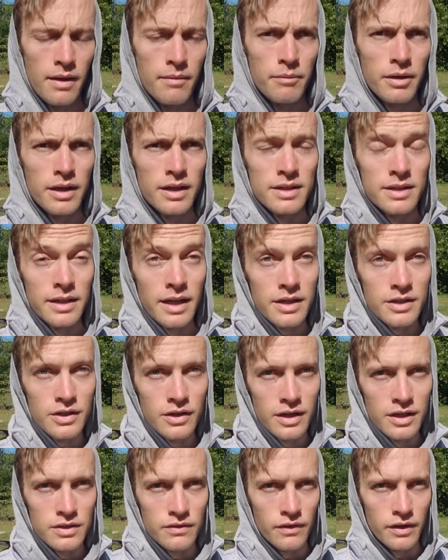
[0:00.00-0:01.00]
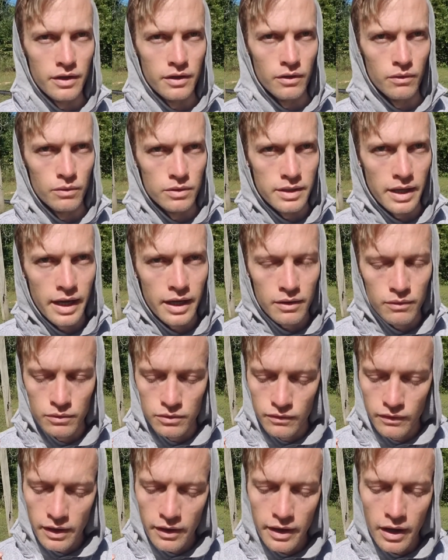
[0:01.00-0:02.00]
Because yesterday's video was
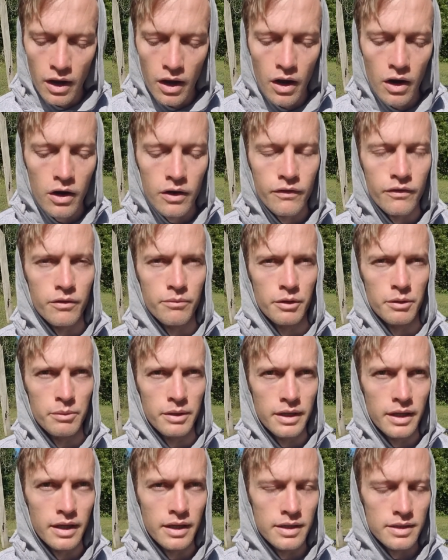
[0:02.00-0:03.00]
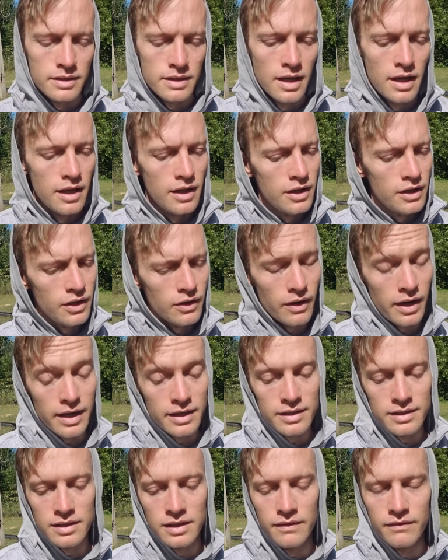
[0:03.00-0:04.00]
very hard for me because, I had
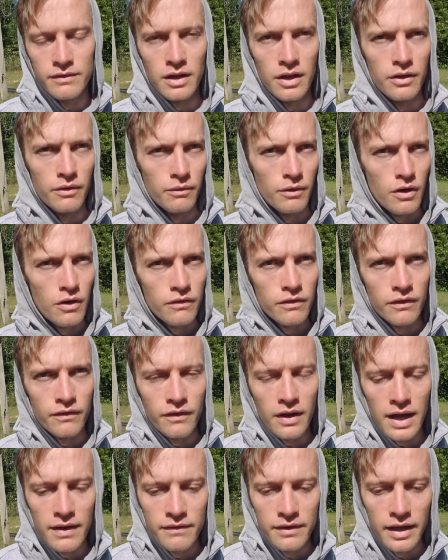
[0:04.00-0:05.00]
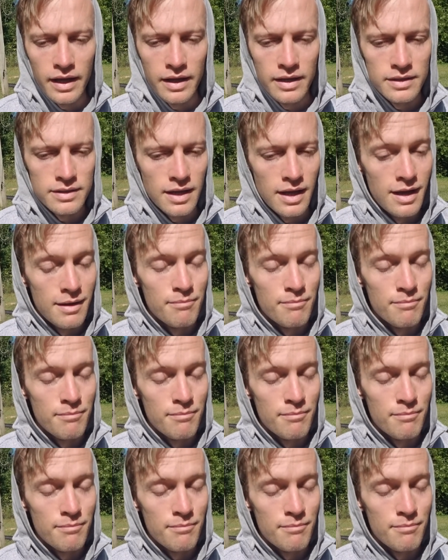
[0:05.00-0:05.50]
just lived on the road for 5 days.